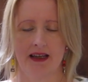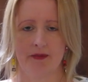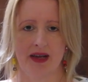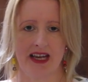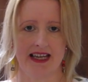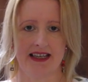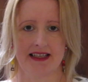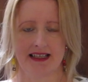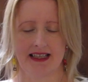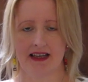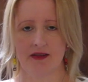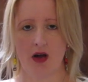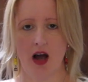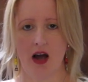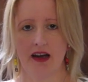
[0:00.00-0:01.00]
pants that
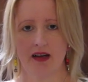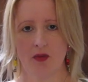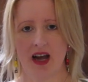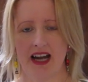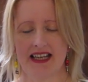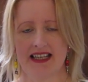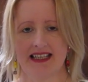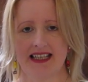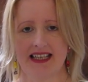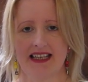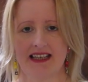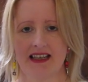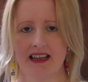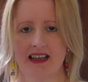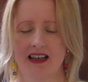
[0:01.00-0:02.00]
were
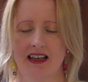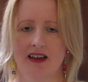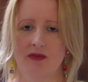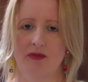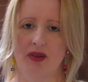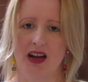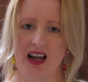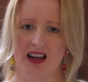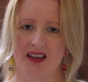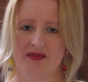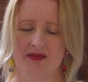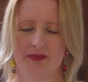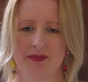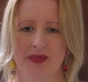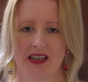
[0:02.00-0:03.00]
high-waisted, but
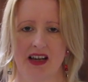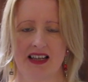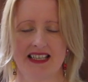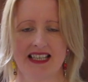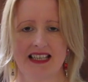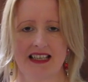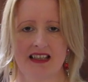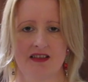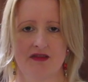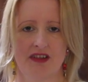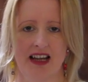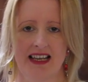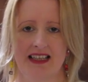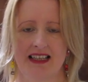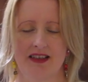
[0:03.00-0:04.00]
because this is a
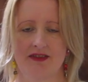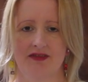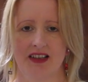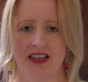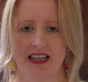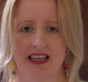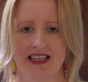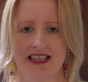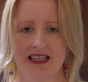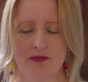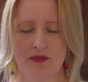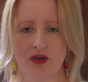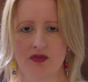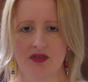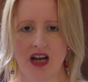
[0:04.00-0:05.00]
relatively
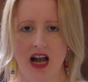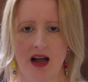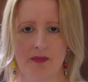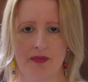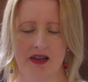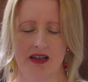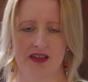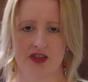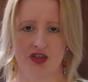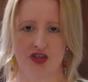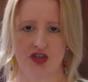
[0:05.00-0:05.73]
simple top to